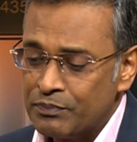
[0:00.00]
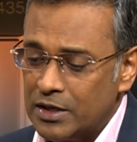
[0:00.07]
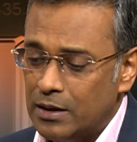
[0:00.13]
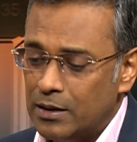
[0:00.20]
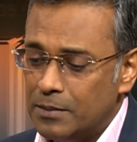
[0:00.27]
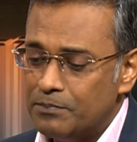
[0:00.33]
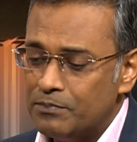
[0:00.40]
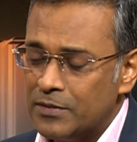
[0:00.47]

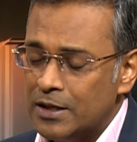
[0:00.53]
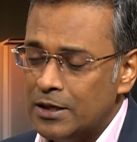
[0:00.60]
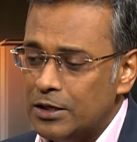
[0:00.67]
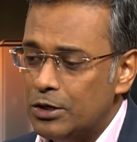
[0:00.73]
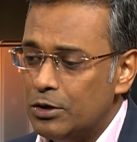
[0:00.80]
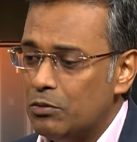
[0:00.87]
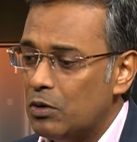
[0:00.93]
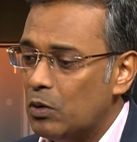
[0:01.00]

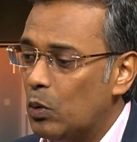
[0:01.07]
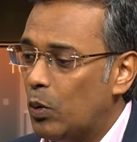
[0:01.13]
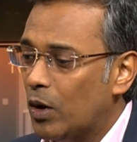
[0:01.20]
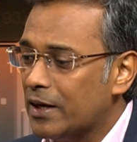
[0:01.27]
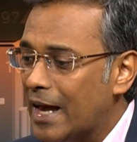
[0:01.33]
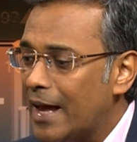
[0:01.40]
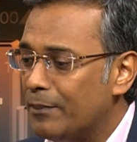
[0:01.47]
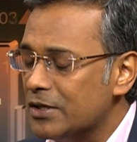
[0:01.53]

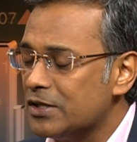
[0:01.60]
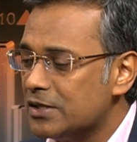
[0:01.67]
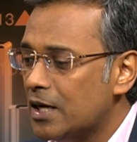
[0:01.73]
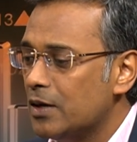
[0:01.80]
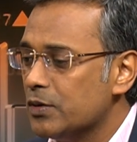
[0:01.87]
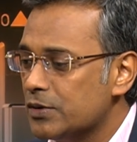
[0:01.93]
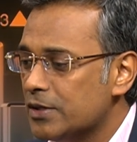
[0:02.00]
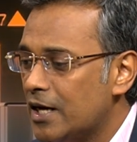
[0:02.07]
What happens
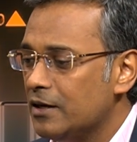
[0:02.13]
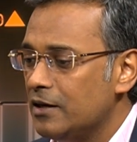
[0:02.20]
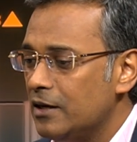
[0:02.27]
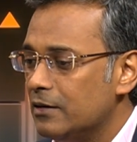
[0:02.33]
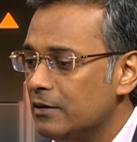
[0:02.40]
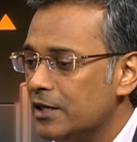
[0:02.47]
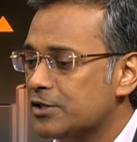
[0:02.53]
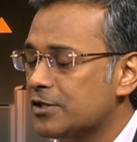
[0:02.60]
now is that,
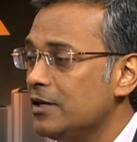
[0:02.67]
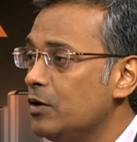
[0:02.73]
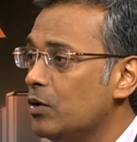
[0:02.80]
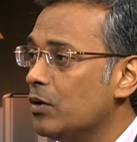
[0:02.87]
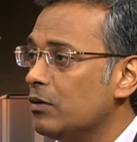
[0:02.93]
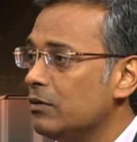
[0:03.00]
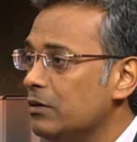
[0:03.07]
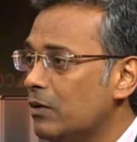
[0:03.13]
let's say
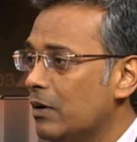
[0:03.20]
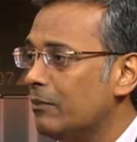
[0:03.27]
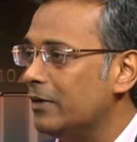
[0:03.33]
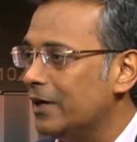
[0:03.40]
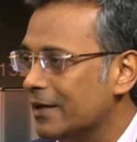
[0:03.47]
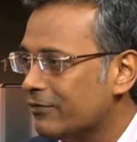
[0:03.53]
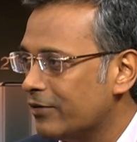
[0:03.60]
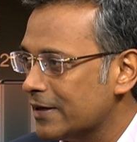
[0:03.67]
for
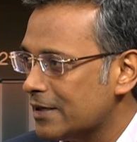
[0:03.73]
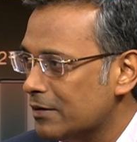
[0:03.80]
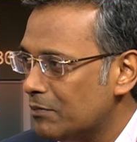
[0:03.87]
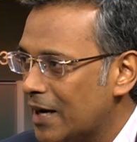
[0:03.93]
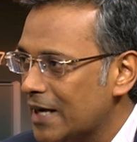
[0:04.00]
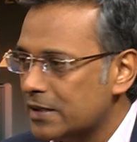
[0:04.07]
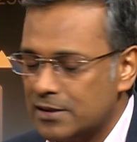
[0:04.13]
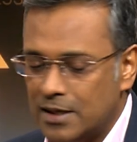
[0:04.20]
example,
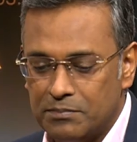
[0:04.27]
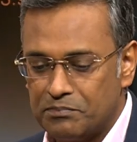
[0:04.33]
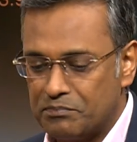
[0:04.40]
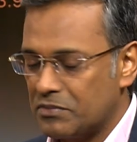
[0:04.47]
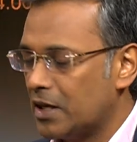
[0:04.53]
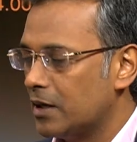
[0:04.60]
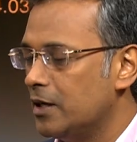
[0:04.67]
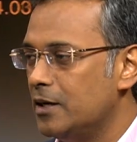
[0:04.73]
my son,
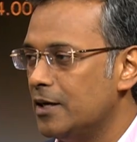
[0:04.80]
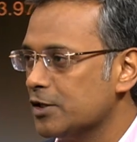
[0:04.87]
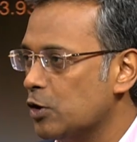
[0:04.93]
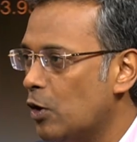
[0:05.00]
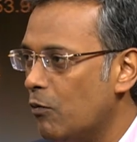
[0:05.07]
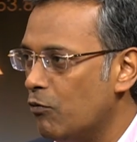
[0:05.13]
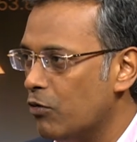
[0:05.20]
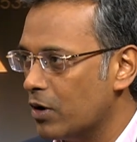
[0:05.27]
he does
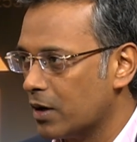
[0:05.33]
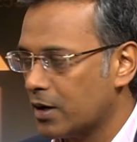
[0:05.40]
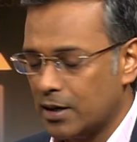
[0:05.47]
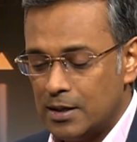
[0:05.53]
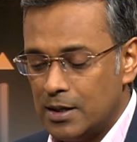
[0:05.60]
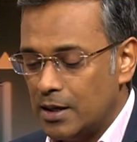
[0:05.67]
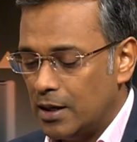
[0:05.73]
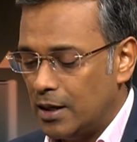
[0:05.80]
homework.
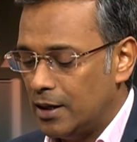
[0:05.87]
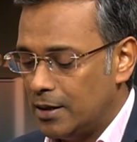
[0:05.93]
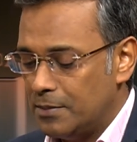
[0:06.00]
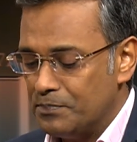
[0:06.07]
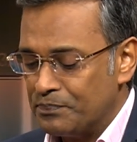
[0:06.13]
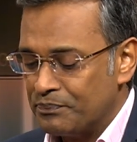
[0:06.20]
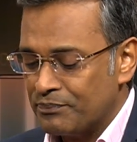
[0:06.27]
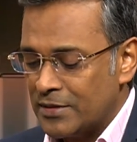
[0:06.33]

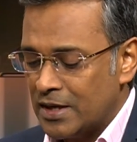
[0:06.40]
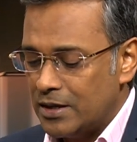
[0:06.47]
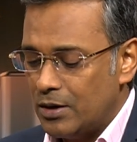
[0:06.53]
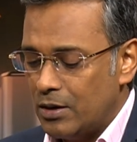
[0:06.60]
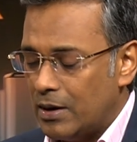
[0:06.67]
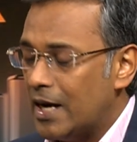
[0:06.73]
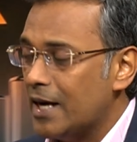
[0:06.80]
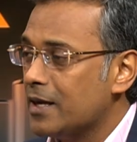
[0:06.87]

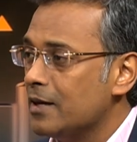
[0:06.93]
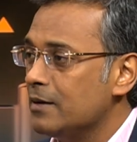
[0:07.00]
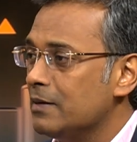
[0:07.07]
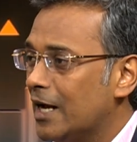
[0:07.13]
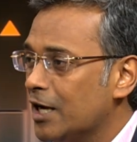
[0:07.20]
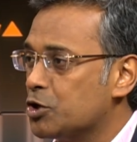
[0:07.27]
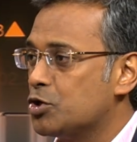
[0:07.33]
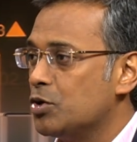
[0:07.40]
I can
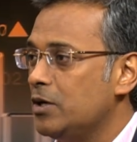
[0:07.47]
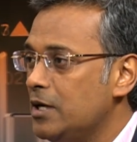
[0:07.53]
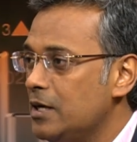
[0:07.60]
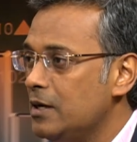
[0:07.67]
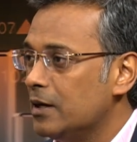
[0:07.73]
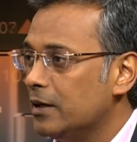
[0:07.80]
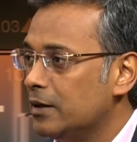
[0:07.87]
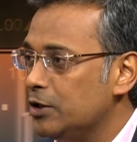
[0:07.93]

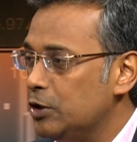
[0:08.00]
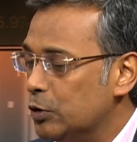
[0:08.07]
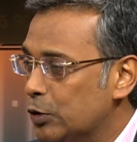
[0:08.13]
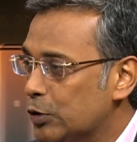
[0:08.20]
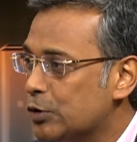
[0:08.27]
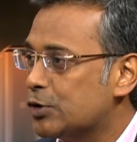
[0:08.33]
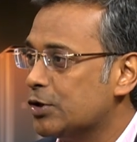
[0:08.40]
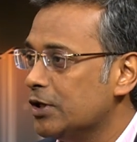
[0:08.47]
actually
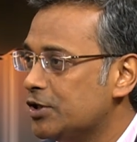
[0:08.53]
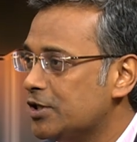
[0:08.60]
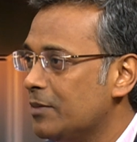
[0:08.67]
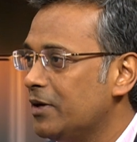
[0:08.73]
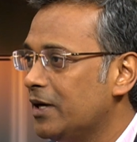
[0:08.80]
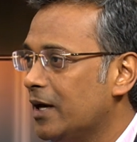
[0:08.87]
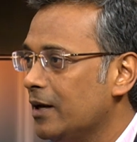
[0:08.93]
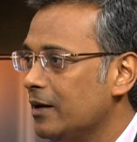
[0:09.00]
use
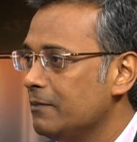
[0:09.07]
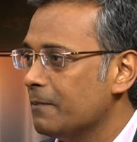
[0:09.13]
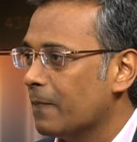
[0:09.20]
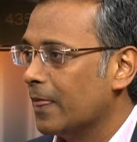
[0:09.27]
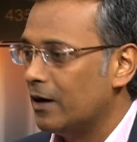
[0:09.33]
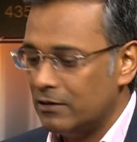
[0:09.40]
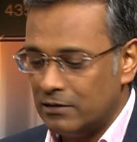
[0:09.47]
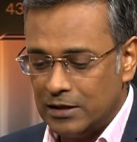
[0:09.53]
Gemini.
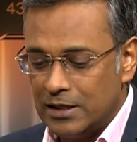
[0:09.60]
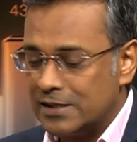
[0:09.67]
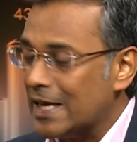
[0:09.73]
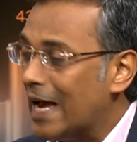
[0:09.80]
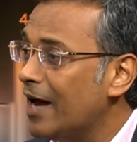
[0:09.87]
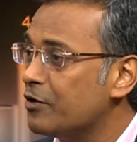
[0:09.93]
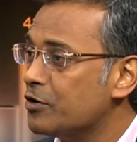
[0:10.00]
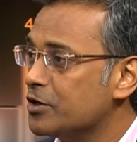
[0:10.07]
His
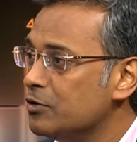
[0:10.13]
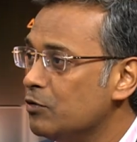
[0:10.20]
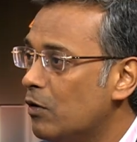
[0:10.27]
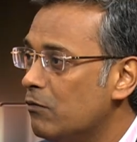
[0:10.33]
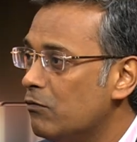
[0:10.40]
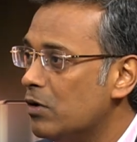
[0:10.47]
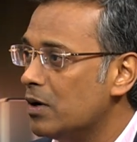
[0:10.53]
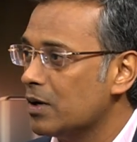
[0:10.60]
handwritten
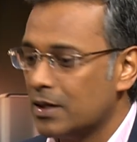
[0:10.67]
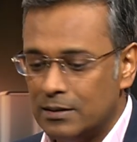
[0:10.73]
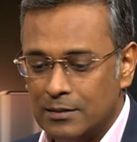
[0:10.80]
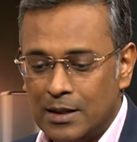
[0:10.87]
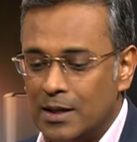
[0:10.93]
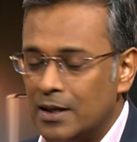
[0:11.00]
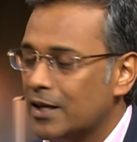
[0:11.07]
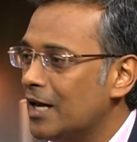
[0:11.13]
homework
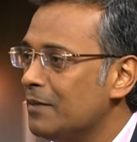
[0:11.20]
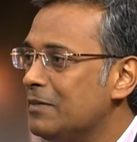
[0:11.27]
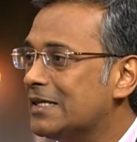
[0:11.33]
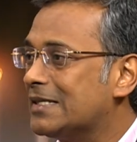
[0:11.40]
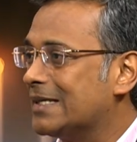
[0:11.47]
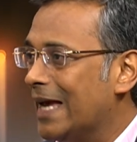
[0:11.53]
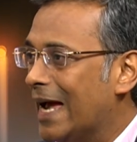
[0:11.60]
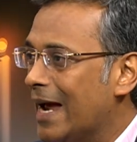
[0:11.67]
can be
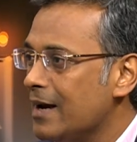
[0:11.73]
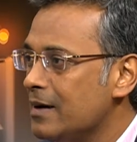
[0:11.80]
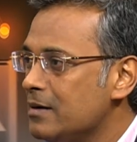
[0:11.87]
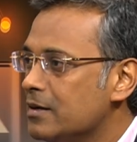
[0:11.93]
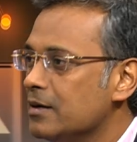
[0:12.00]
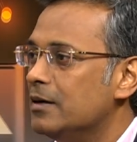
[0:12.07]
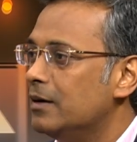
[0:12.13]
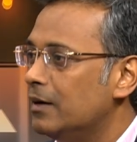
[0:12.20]

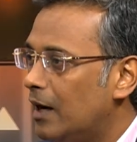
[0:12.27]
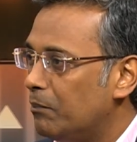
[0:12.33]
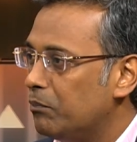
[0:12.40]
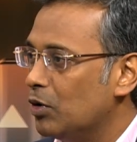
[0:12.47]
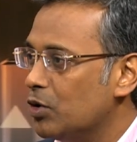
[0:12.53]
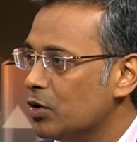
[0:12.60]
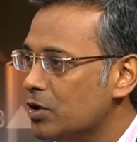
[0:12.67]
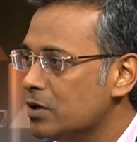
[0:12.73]
scanned,
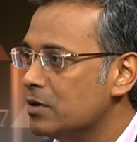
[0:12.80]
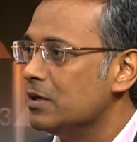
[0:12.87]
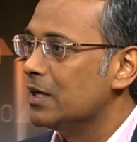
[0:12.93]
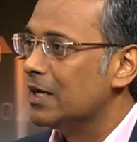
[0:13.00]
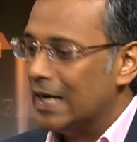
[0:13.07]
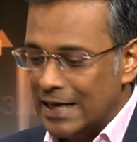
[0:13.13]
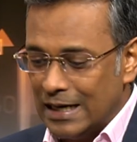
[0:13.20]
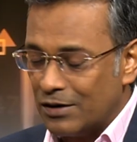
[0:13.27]
uploaded.
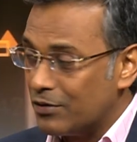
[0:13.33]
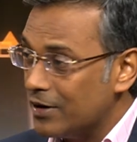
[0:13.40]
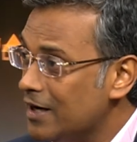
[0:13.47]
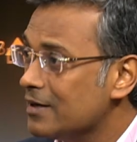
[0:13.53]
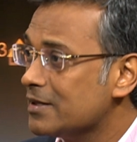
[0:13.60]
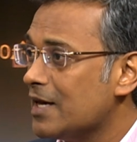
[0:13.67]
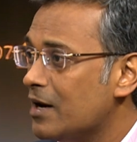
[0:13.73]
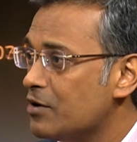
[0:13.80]
It'll
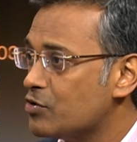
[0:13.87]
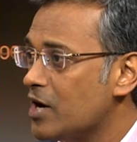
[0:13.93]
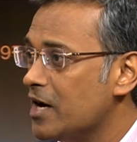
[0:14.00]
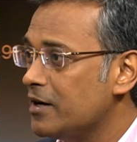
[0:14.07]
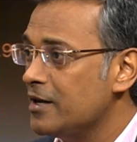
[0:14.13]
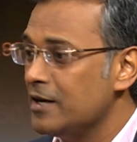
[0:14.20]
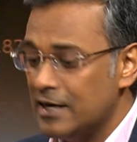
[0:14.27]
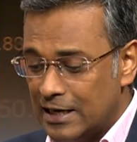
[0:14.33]
read his
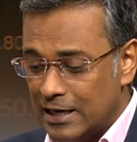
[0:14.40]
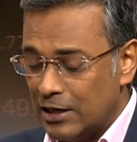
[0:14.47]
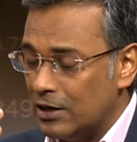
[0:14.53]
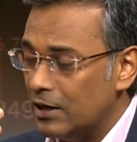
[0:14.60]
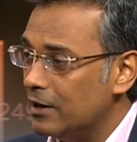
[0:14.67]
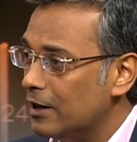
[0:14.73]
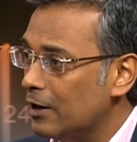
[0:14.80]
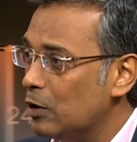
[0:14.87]
handwriting, it'll
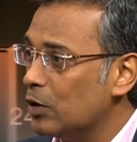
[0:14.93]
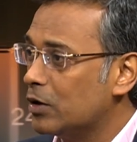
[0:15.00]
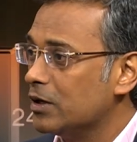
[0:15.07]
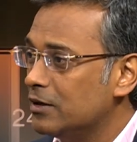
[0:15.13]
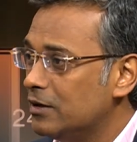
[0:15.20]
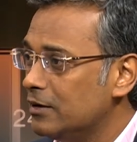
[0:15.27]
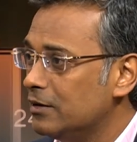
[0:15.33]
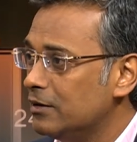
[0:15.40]
look
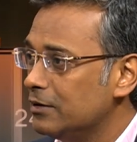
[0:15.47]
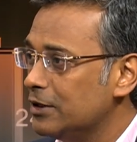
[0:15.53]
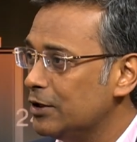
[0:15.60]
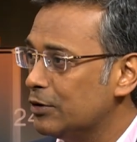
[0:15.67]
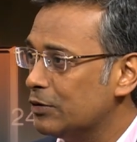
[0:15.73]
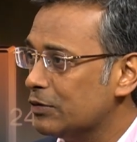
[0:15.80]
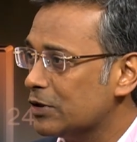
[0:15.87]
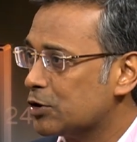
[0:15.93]
at the
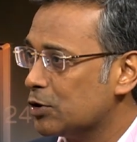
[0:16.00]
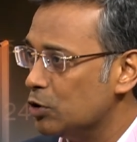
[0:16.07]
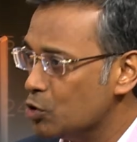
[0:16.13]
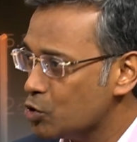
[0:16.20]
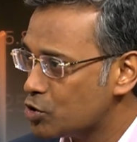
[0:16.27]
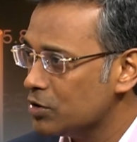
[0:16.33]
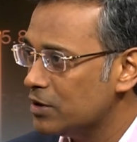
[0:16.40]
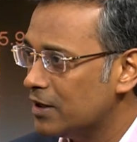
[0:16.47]

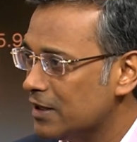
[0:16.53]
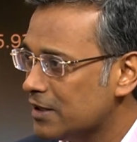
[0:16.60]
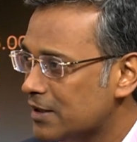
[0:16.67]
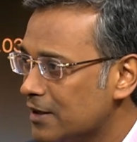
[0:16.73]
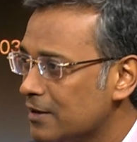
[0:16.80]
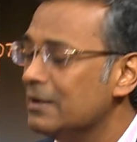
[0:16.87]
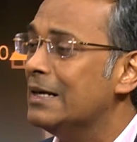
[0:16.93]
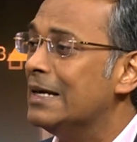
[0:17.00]
solution that he's
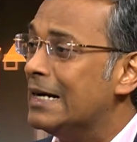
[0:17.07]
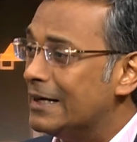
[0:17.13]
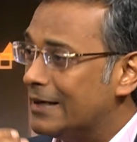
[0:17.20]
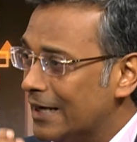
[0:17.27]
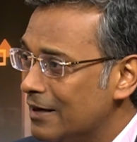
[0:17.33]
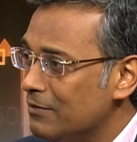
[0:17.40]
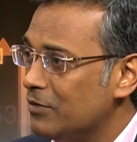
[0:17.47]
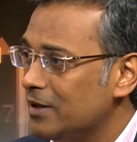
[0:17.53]
in,
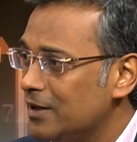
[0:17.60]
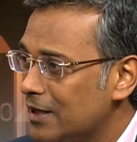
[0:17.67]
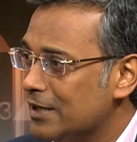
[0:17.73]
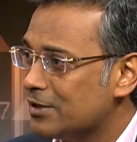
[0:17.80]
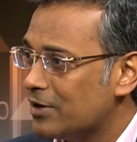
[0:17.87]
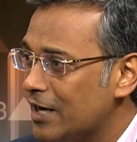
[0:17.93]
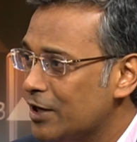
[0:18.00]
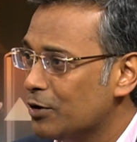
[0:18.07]
tell him whether
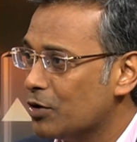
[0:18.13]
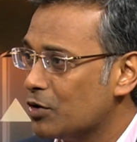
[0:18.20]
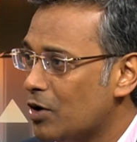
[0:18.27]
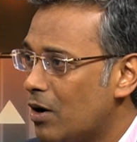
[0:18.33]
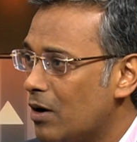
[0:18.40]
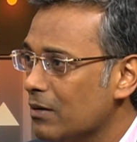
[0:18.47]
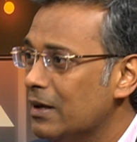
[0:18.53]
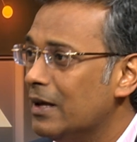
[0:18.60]
he's right or
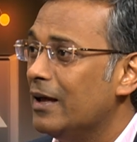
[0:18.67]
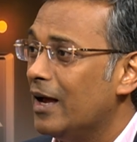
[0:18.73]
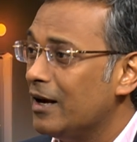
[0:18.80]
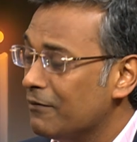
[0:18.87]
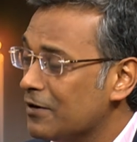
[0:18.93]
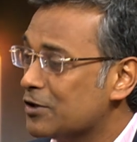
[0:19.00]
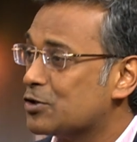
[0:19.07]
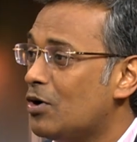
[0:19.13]
wrong, and
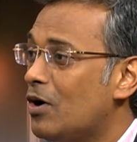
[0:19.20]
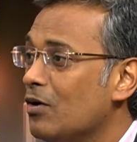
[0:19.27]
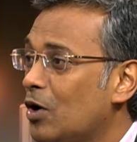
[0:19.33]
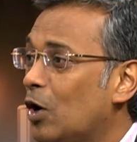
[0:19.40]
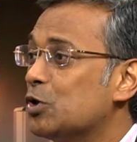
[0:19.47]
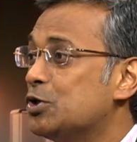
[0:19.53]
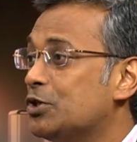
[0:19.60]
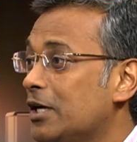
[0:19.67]
if he's wrong,
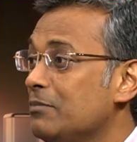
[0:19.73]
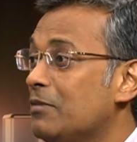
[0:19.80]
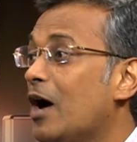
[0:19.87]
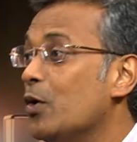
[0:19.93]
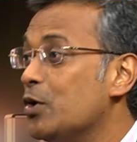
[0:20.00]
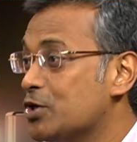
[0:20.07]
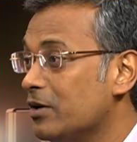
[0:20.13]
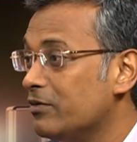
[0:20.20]
also tell him
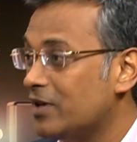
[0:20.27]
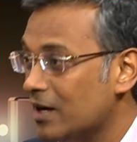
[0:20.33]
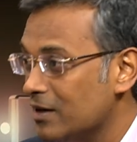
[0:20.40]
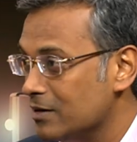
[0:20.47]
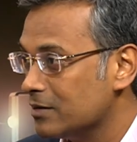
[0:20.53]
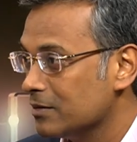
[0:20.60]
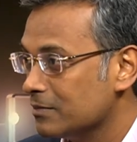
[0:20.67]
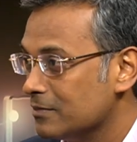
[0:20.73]
how he should have done
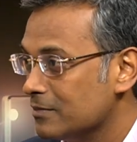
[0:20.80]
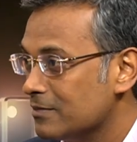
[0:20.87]
it.